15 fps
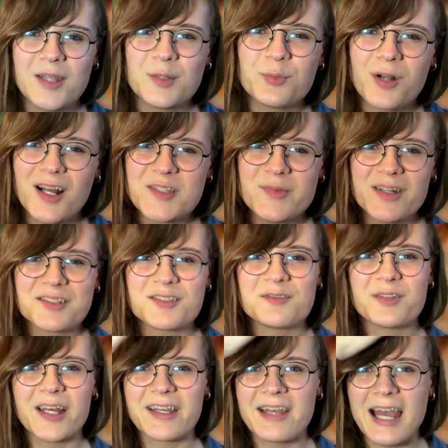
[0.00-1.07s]
And the prospect
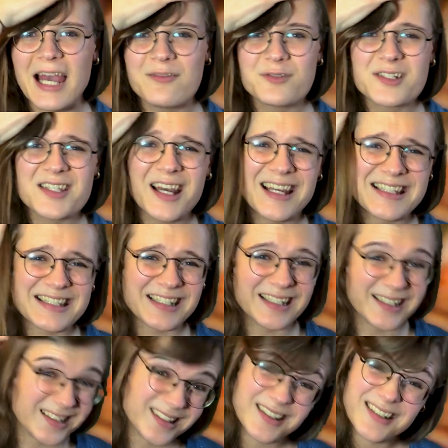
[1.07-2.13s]
of like
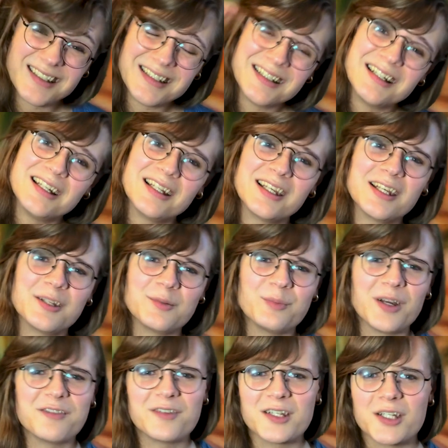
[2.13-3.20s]
advertising in
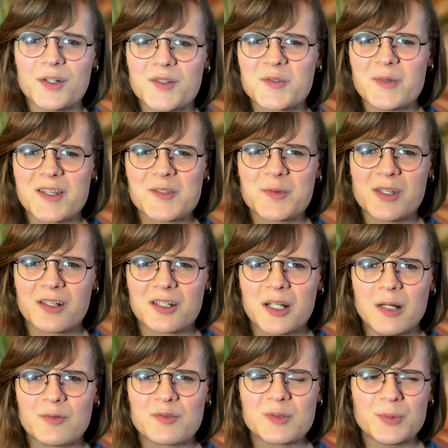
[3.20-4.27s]
my videos makes me
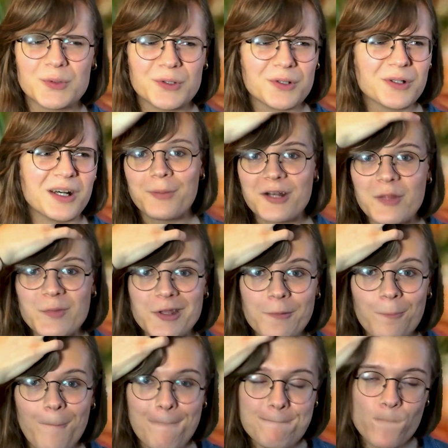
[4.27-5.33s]
uncomfortable, but I
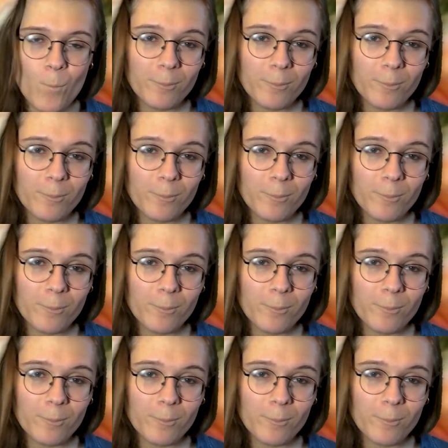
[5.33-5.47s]
mean,